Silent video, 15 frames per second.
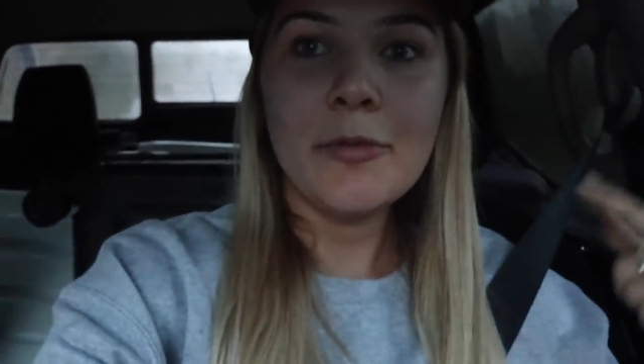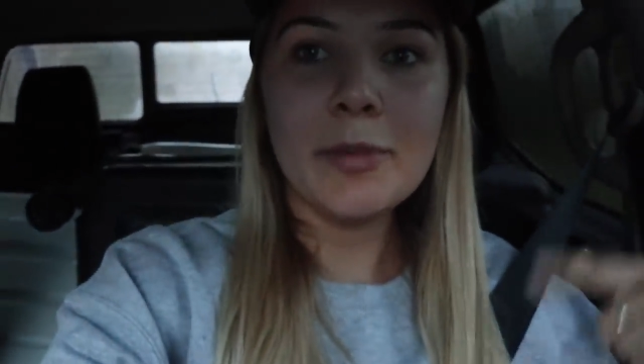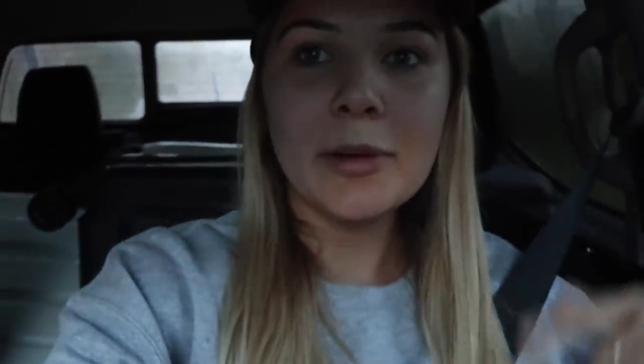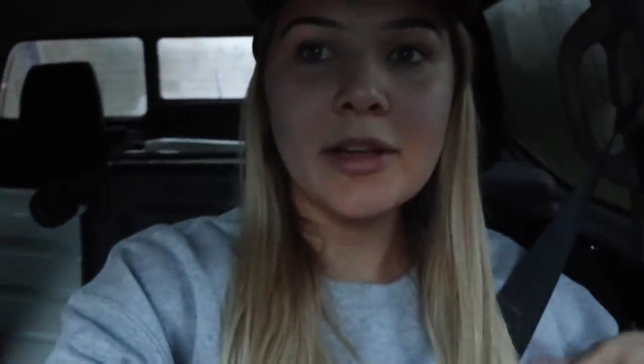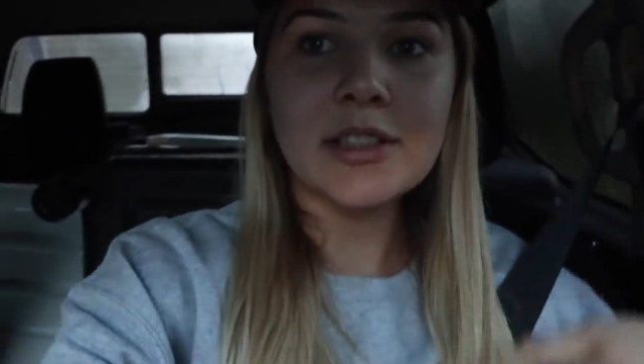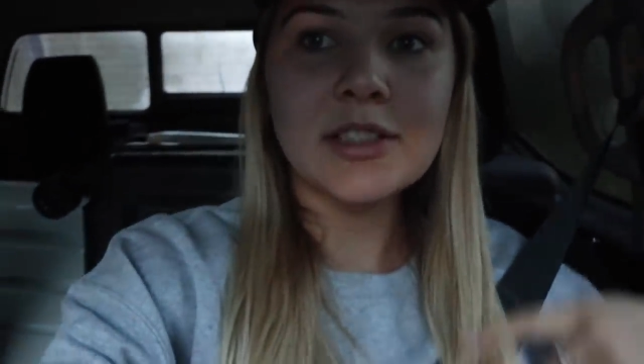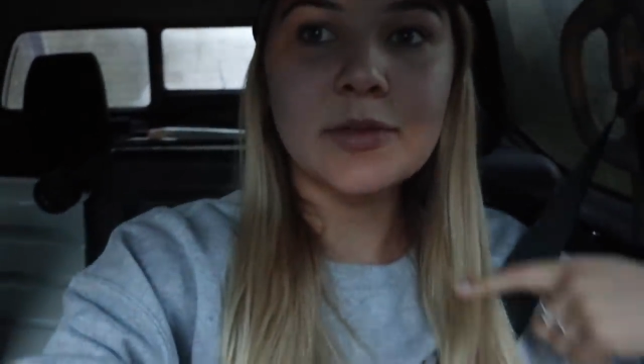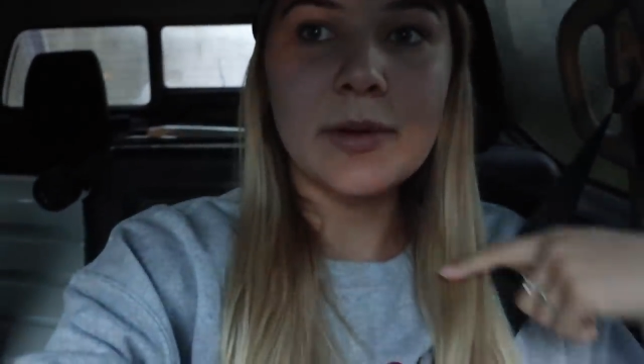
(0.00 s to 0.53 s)

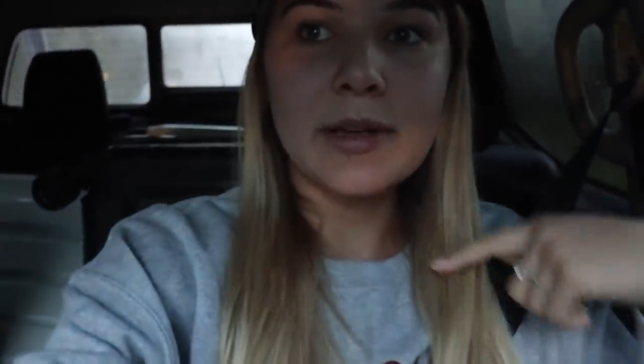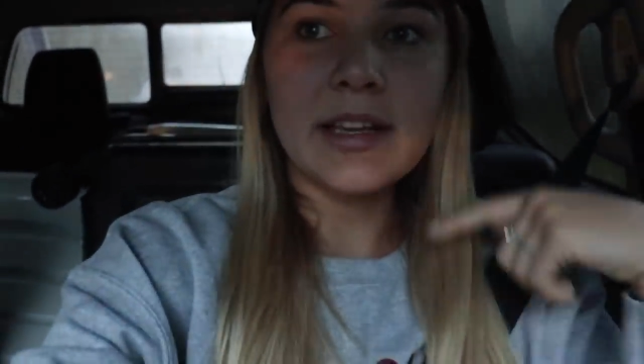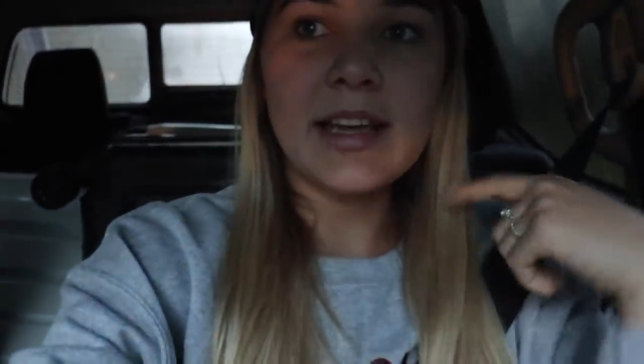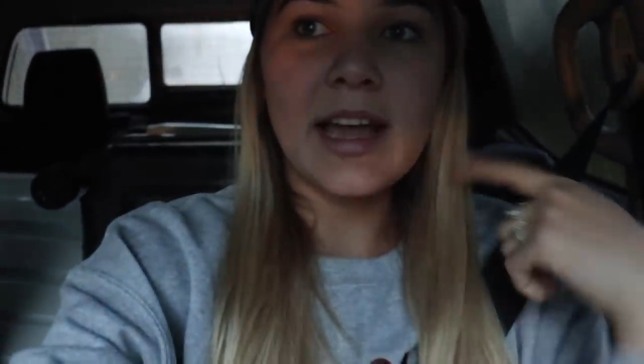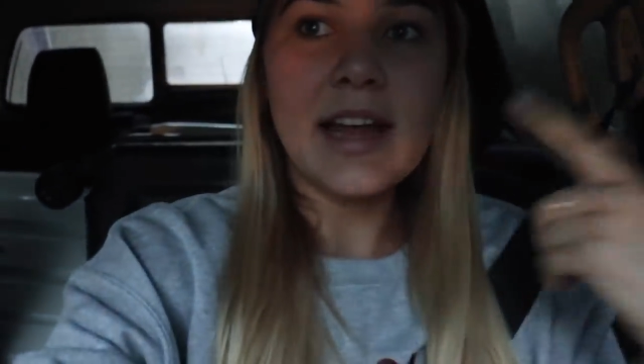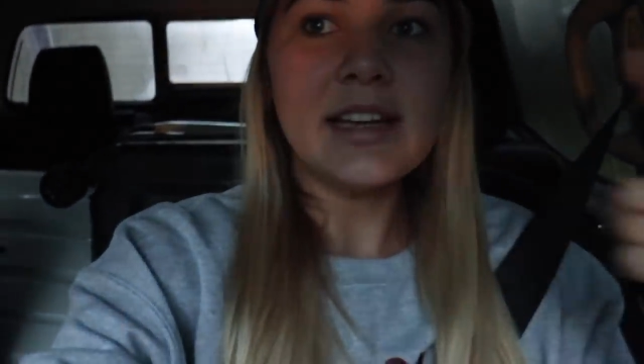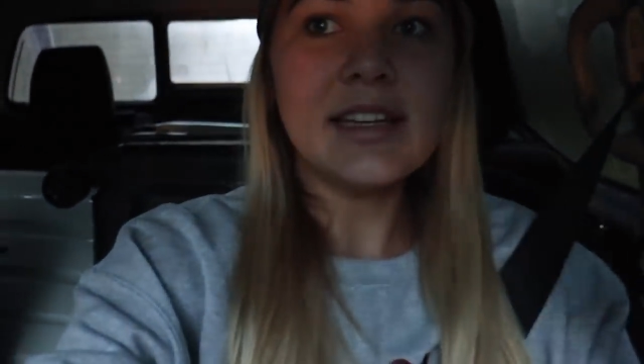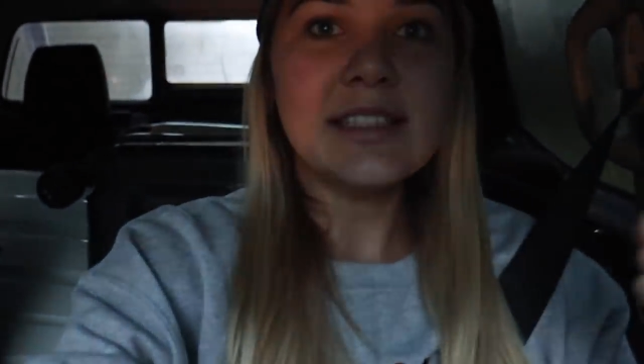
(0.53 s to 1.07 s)
because we
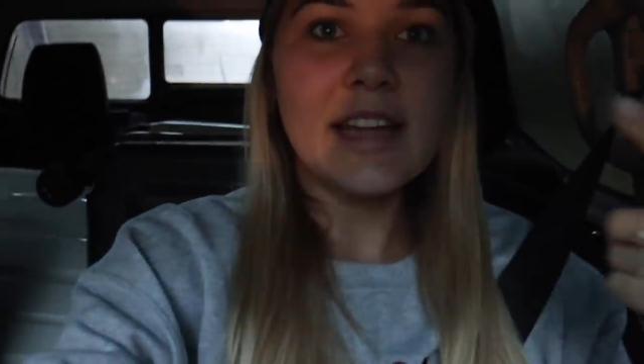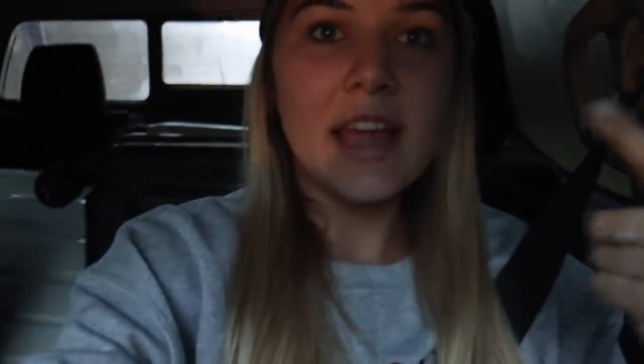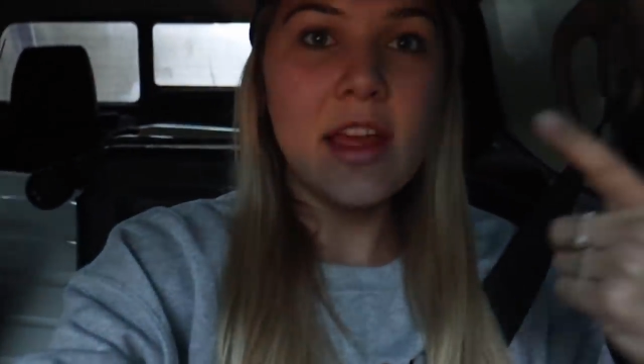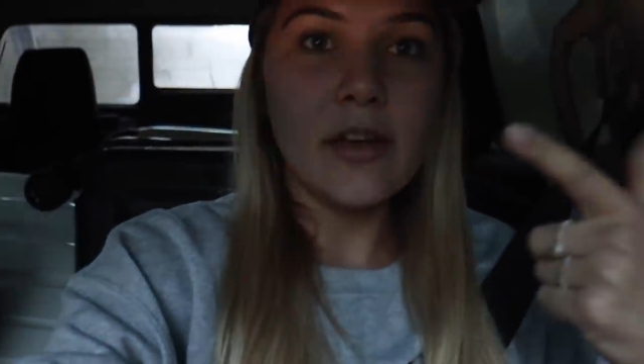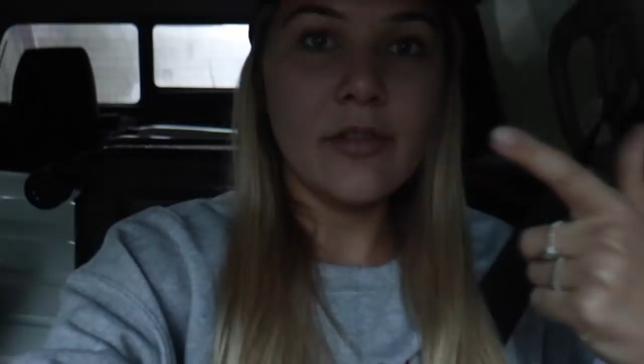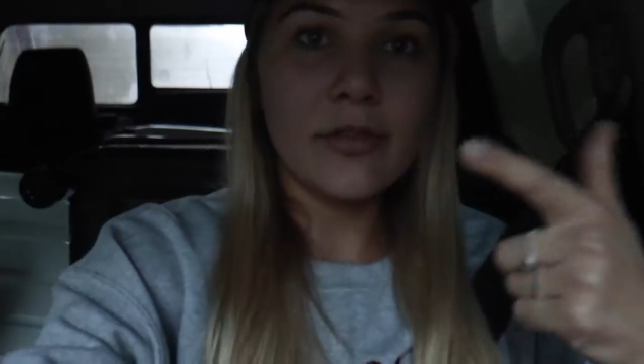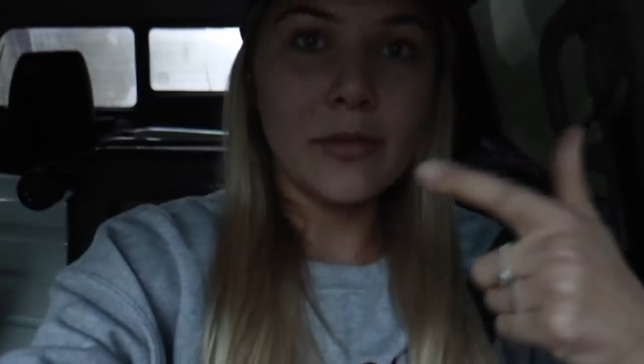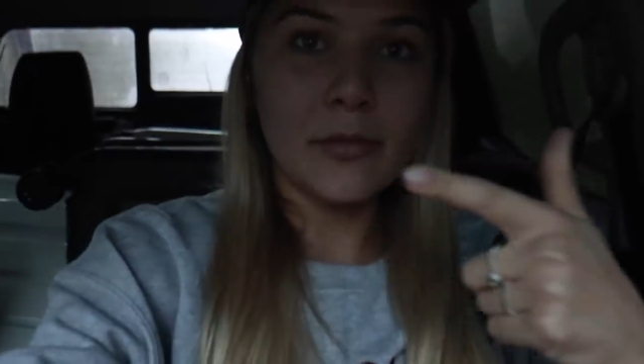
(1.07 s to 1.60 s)
gain a
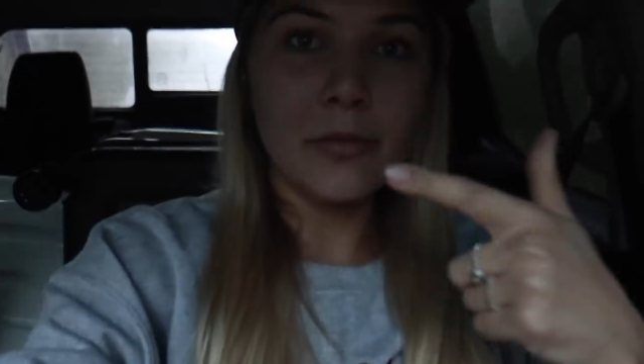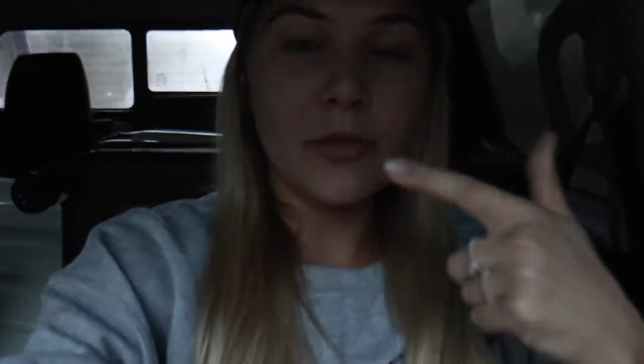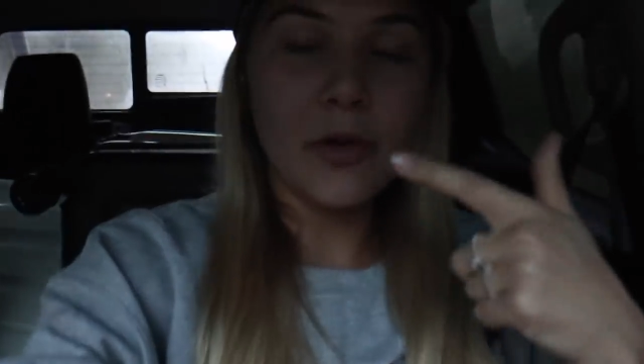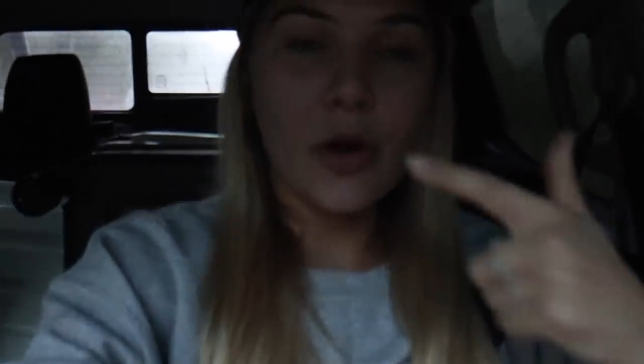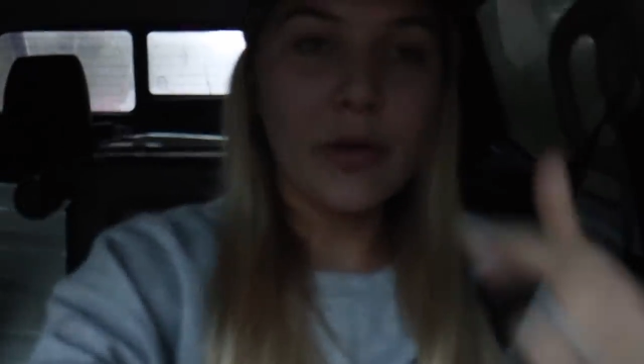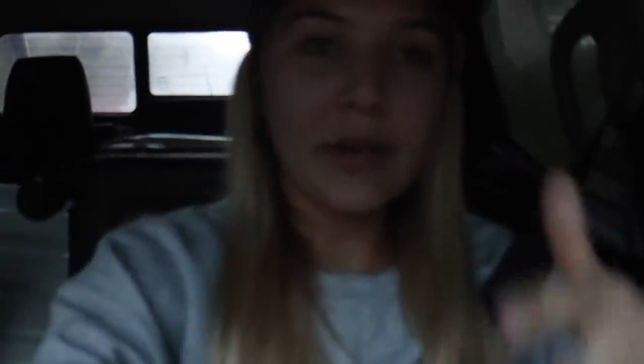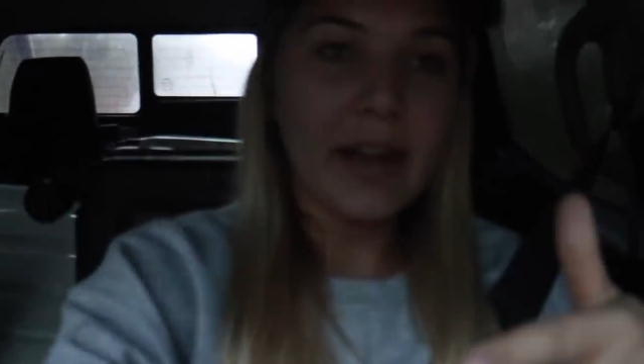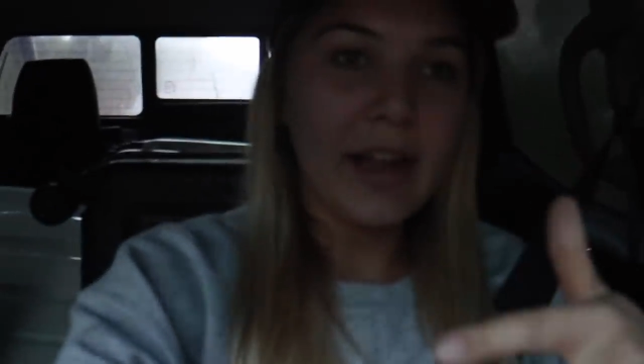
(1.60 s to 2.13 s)
day from
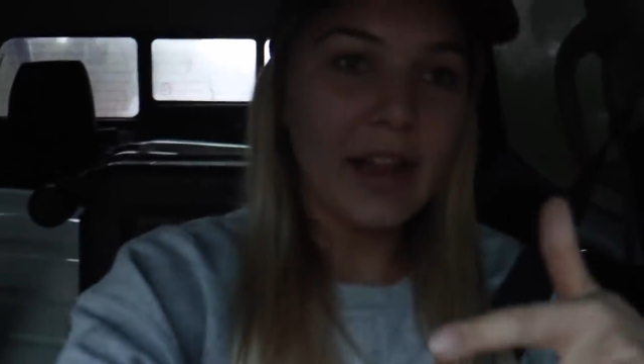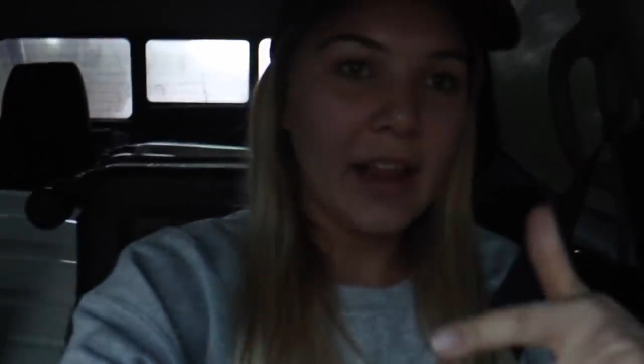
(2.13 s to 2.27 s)
going to